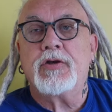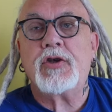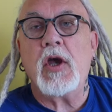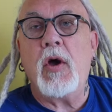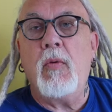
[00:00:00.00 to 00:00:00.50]

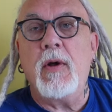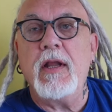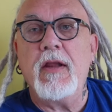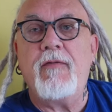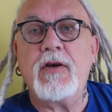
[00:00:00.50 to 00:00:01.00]
So, one
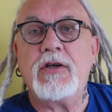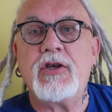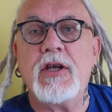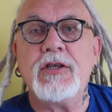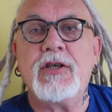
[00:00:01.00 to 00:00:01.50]
of the
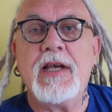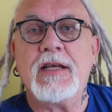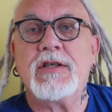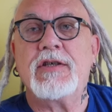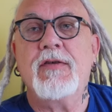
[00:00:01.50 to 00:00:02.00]
first things he
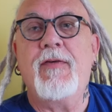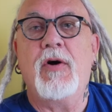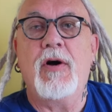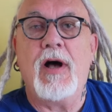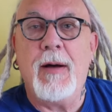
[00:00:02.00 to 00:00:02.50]
asks
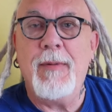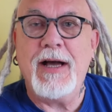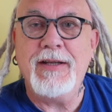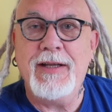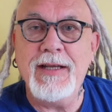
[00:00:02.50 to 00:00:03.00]
for are
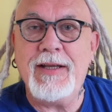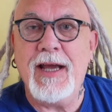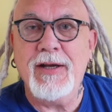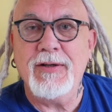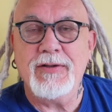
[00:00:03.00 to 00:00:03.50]
my
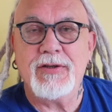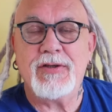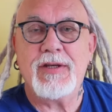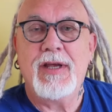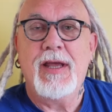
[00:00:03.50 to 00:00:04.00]

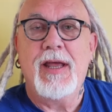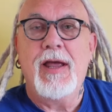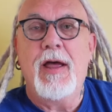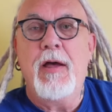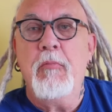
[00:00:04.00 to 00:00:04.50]
details.
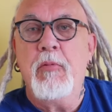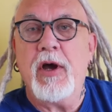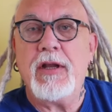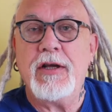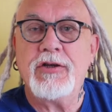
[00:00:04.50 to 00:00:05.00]

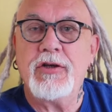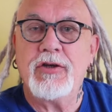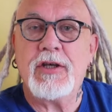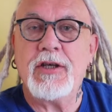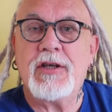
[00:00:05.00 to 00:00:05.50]
But as you'll
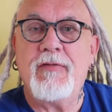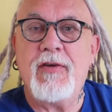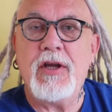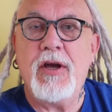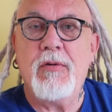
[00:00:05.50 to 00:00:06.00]
see as the
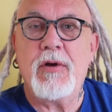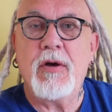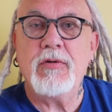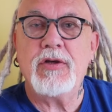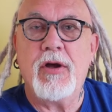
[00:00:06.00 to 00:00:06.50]
video
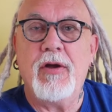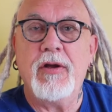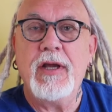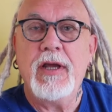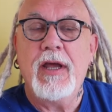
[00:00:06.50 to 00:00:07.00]
goes
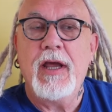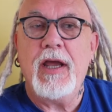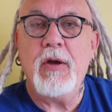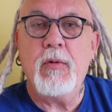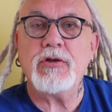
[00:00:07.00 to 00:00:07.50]
on,
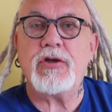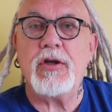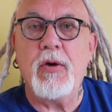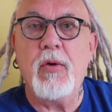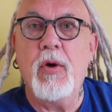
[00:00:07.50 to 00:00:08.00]
he wants
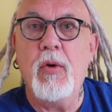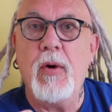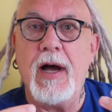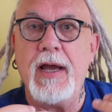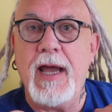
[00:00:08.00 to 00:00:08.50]
to know
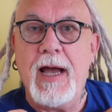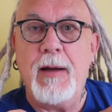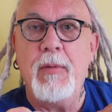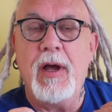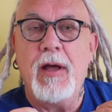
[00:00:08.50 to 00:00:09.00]
who I
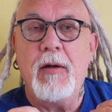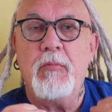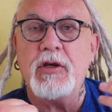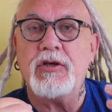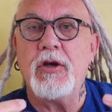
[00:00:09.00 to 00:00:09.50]
am,
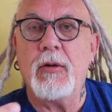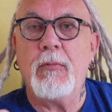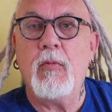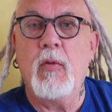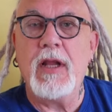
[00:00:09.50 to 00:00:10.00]
but he's
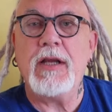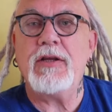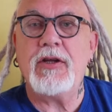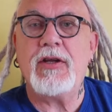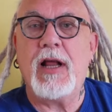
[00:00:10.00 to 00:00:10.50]
not
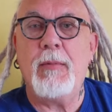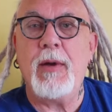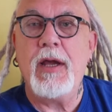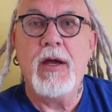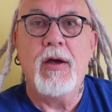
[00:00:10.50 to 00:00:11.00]
willing to tell
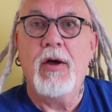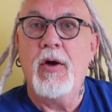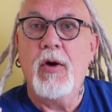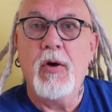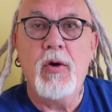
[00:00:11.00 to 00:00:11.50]
me
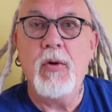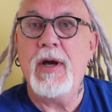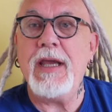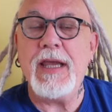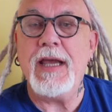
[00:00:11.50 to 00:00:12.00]
who
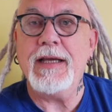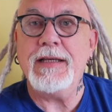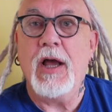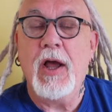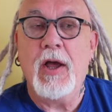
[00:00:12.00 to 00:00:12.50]
he
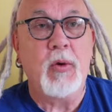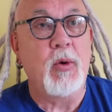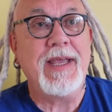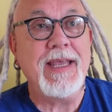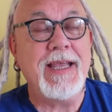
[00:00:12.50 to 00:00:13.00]
is,
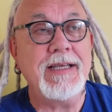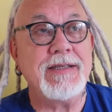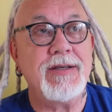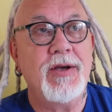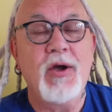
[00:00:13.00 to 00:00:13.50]
who he
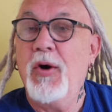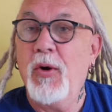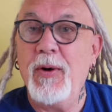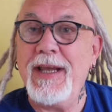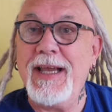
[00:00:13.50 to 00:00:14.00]
is,
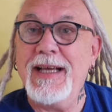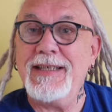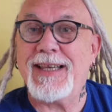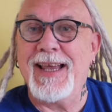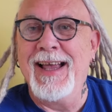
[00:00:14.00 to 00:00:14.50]
who he
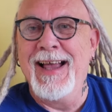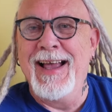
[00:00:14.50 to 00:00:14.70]
is.